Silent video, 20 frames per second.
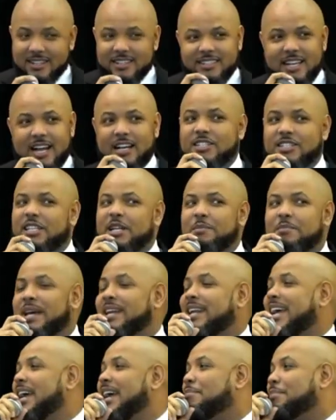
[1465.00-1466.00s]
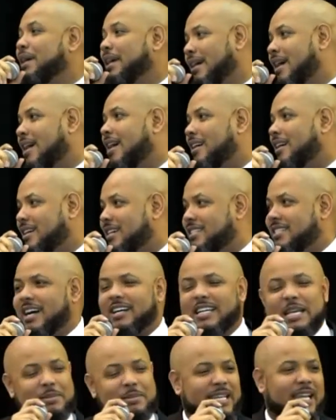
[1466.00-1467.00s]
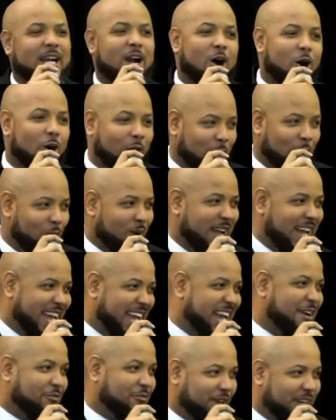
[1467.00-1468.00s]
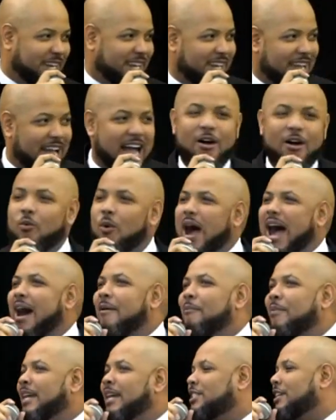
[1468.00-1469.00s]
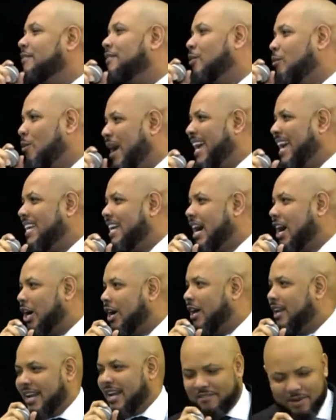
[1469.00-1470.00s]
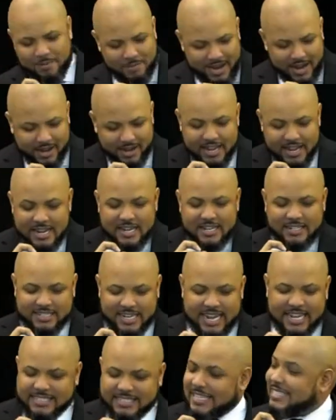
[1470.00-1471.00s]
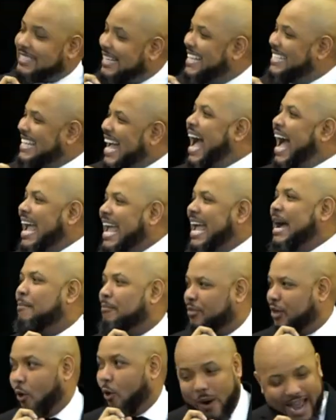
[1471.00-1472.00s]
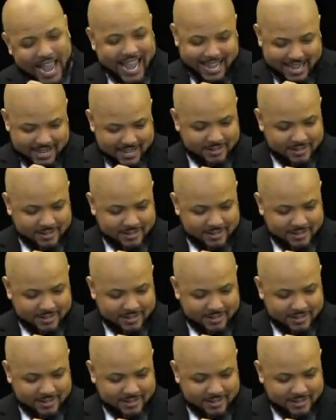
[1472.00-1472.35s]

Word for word: Y'all should have been there and beyond because y'all keep saying all the way every year. How, how much of a way y'all could never mind? Jesus says, I am the way.